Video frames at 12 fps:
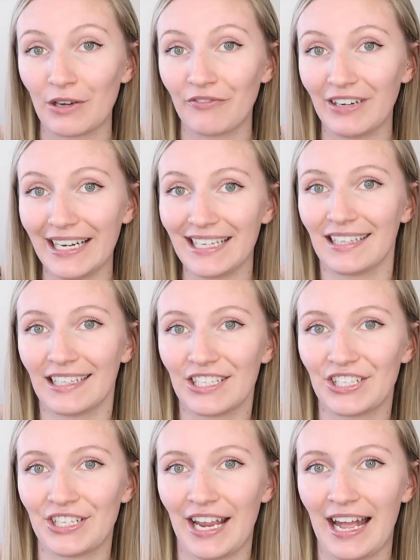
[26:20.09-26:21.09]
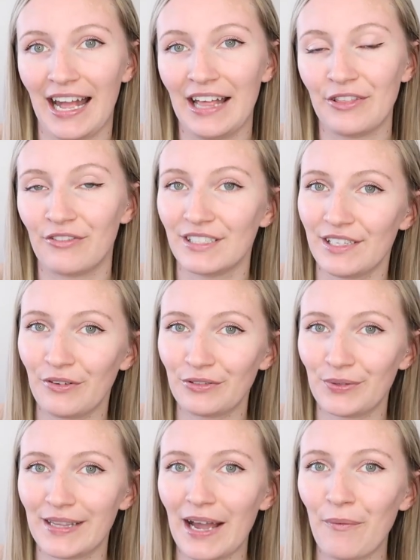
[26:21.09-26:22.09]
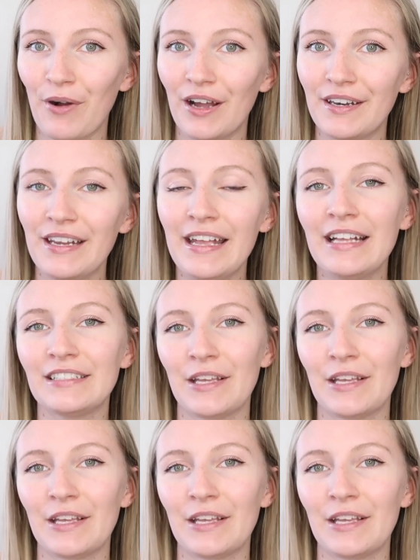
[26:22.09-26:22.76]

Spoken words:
So I'm really excited to share the results with that one.